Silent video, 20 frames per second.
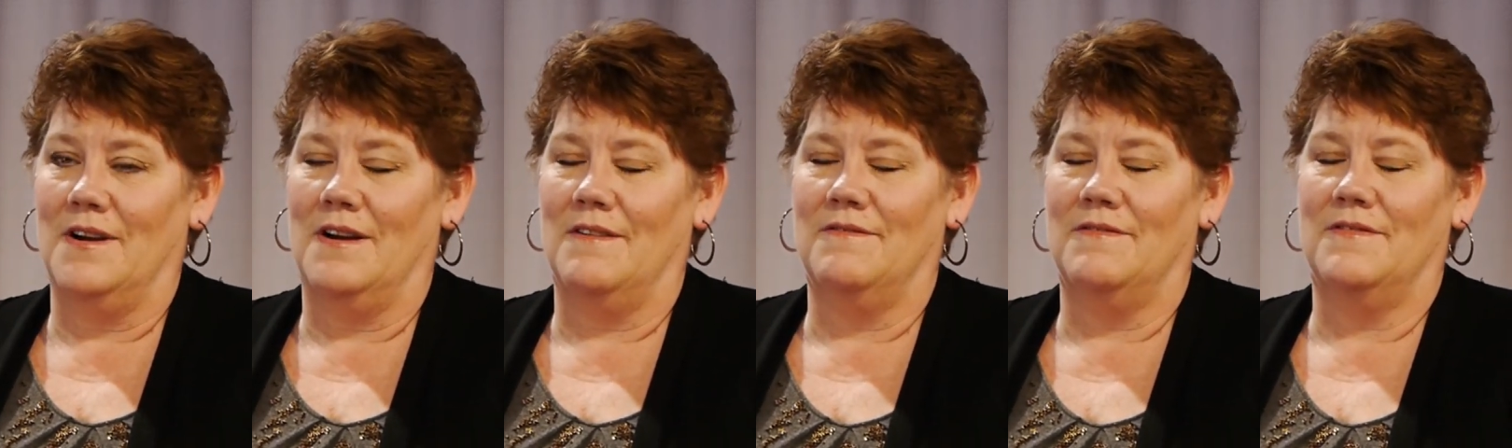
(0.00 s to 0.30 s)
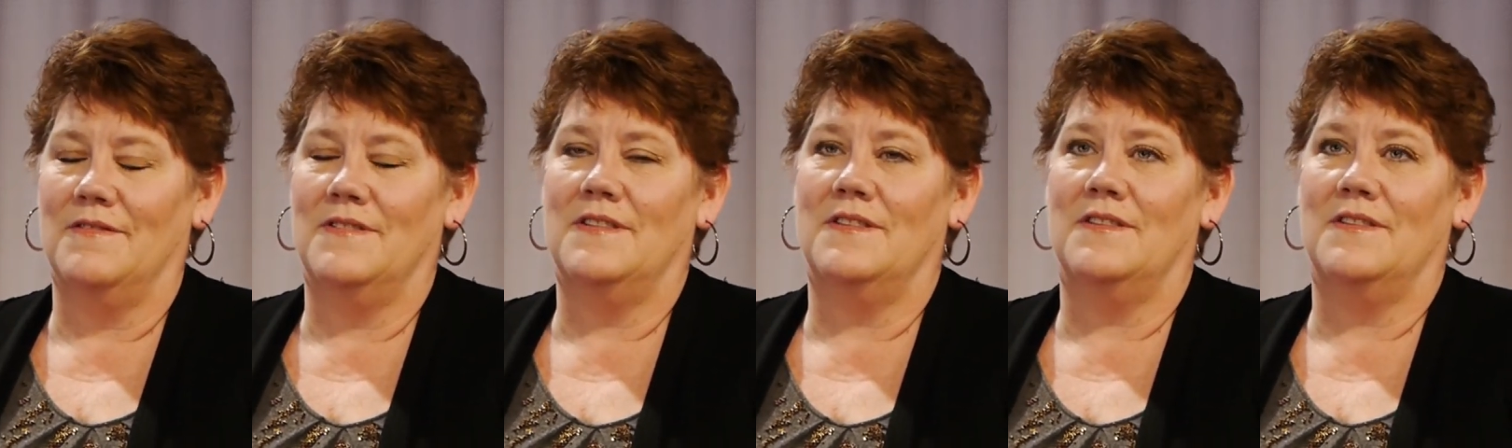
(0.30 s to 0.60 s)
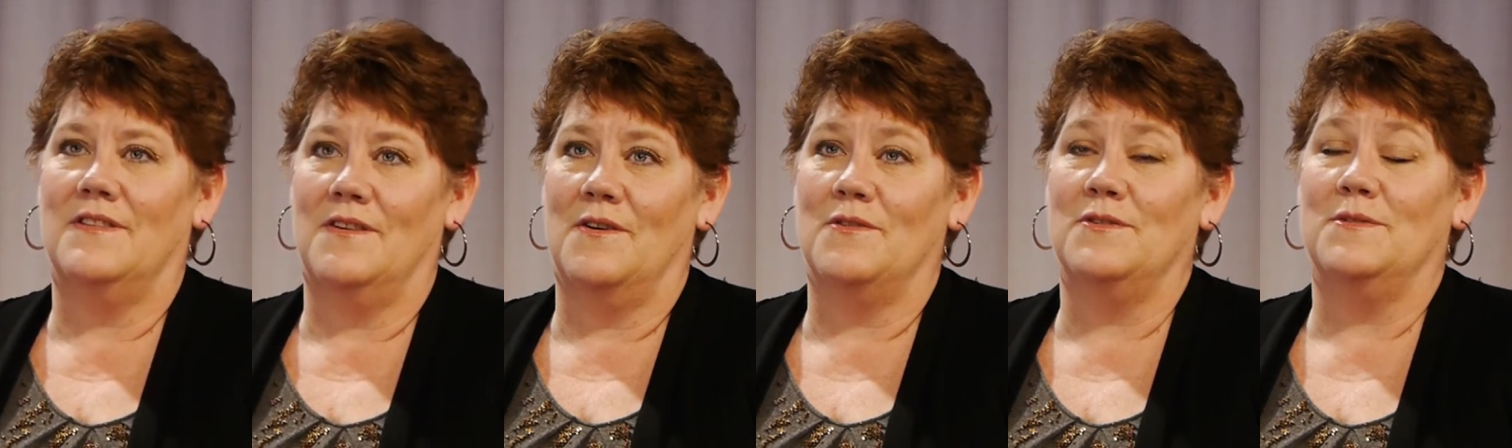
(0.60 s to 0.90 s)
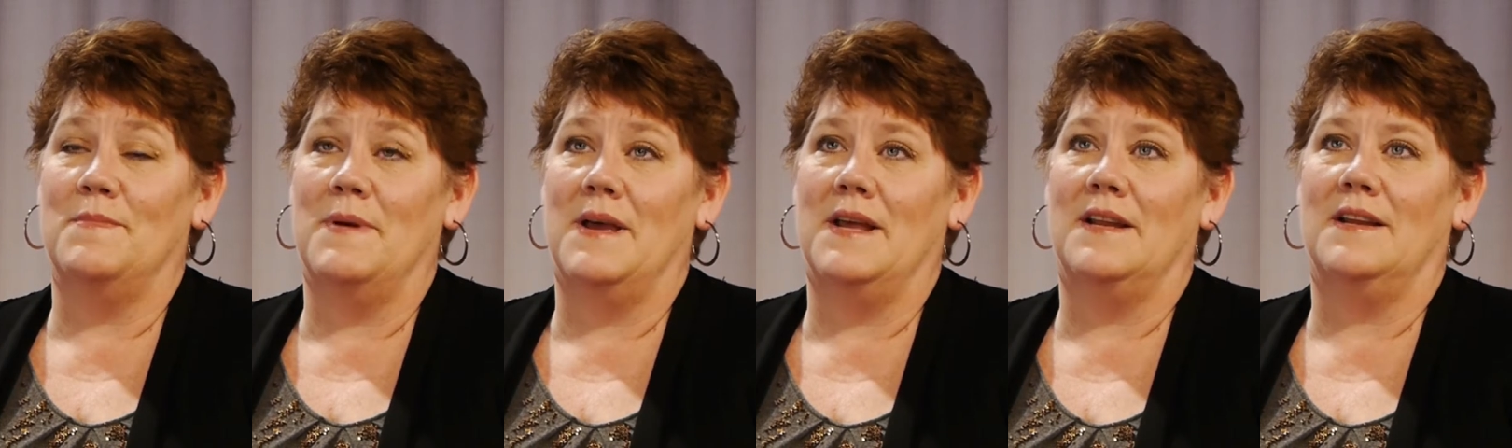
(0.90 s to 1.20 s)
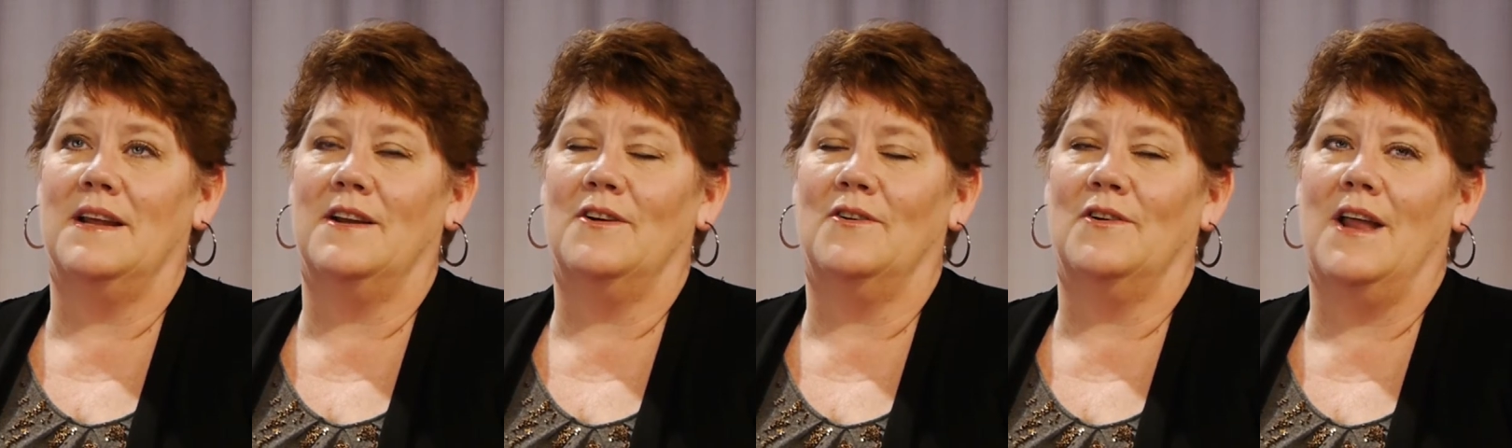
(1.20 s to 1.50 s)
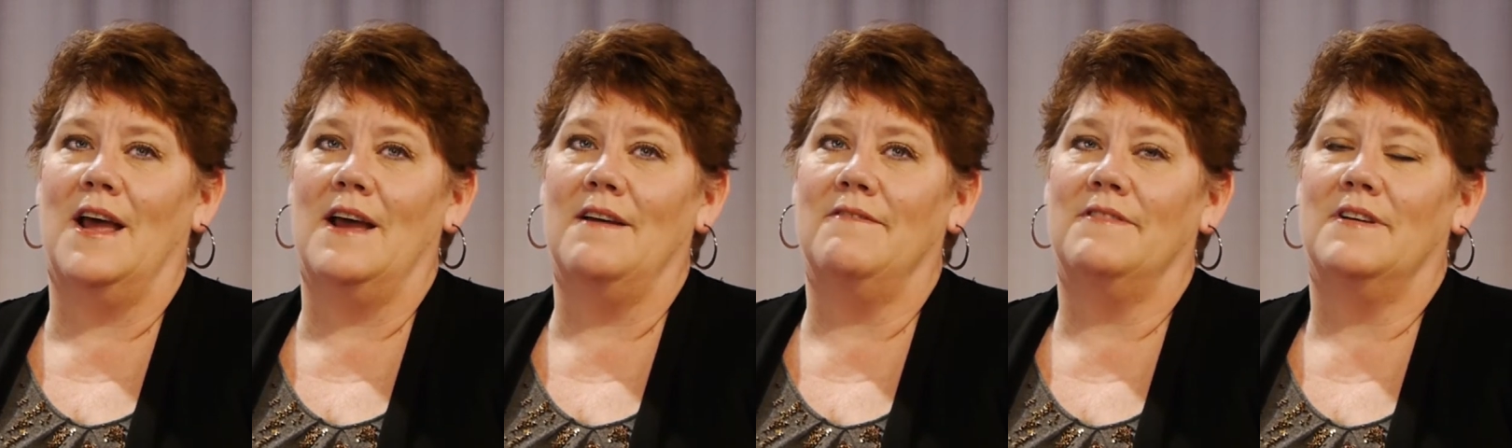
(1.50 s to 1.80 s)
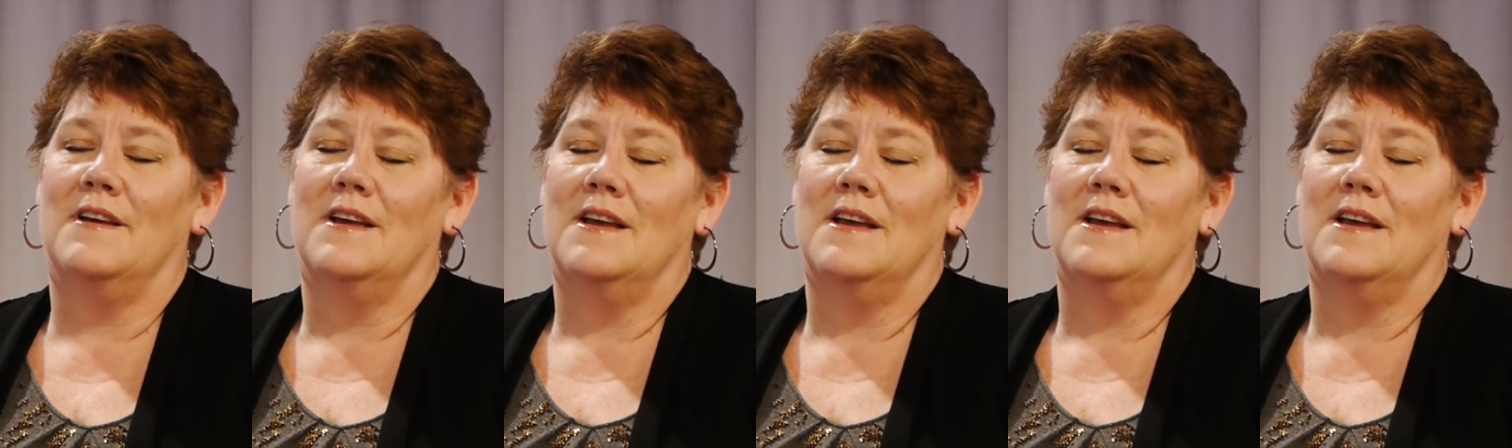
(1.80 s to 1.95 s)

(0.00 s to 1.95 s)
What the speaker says: of those men in her life.